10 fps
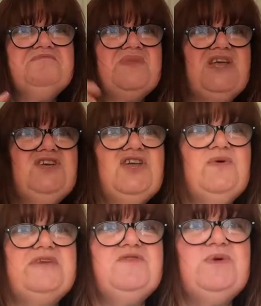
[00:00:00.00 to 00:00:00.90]
You know,
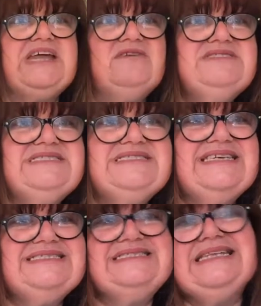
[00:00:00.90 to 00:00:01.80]
everyone else
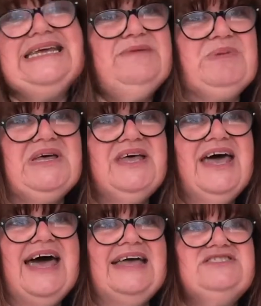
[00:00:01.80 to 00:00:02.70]
is asleep,
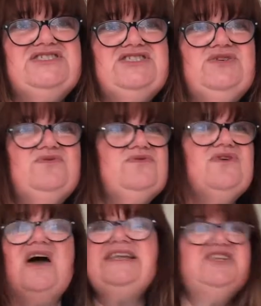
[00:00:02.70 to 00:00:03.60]
and you
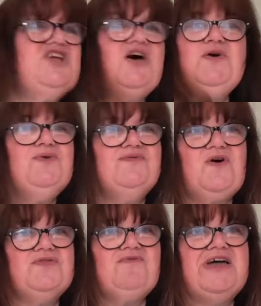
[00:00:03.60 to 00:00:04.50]
kind of know you've
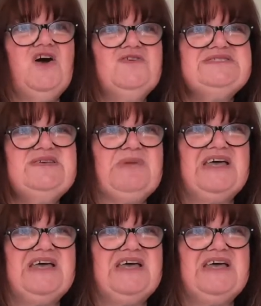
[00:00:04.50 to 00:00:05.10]
got the right answer, but